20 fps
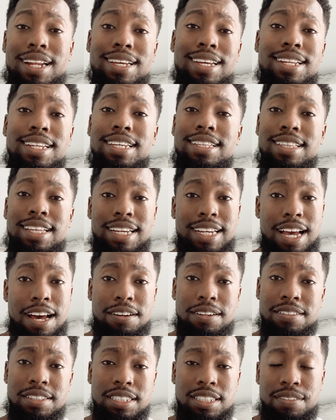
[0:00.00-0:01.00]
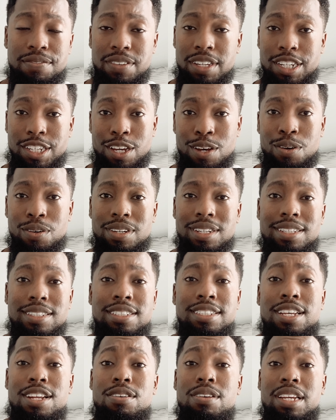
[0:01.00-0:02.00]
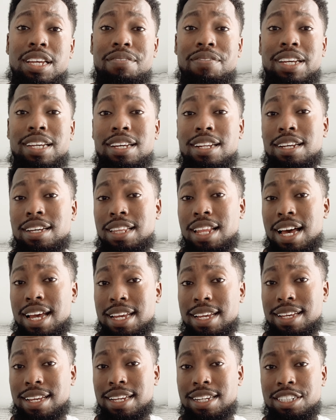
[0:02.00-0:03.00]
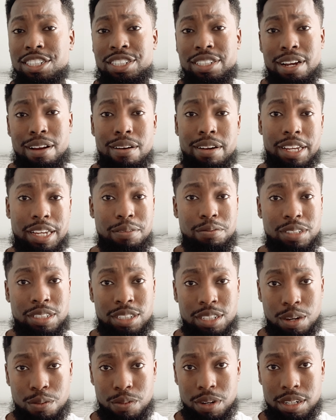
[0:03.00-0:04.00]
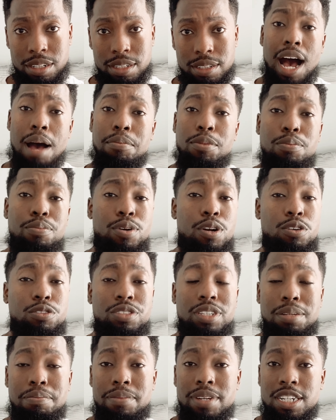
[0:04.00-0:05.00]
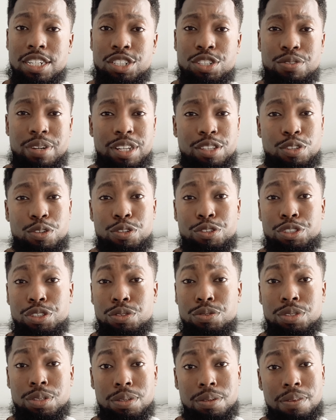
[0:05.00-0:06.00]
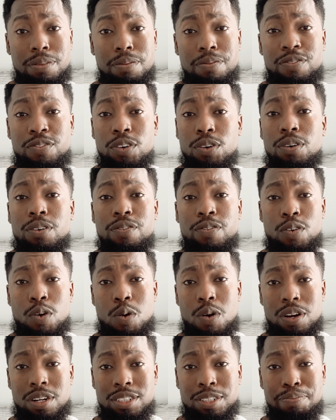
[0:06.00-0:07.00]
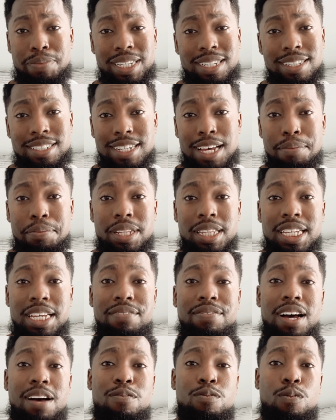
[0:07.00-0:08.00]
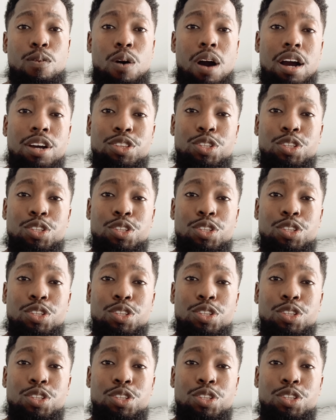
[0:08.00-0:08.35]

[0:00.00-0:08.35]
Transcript: anything out of this video, consider giving it a like and sharing it with someone. I'm approaching ministry through YouTube full force because I believe I've walked